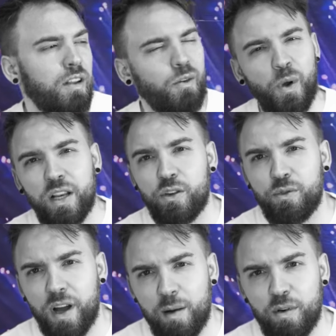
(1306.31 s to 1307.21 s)
Wait, does
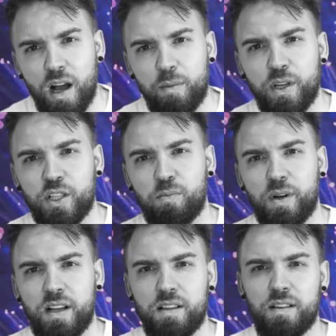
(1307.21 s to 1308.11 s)
fiber optics
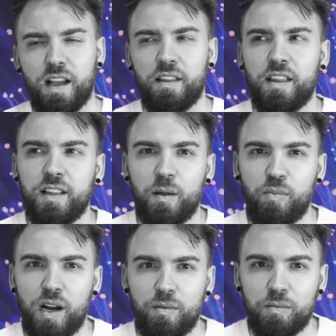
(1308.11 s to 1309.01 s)
buzz? I think they
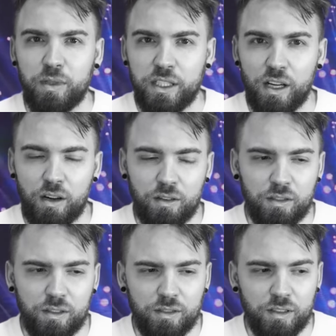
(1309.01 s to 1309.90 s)
probably don't.
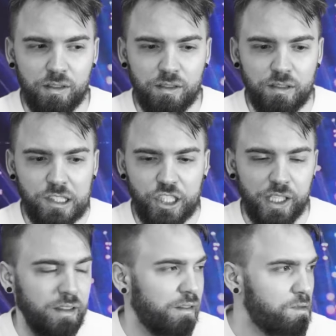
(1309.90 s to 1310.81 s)

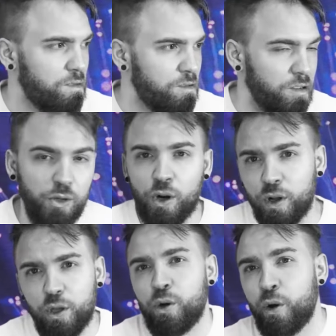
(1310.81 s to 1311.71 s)
Shit. You
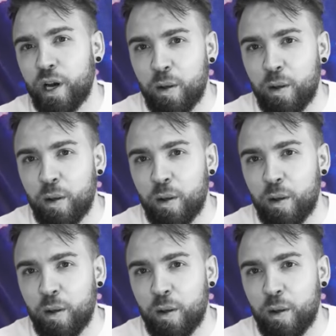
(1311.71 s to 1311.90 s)
know what I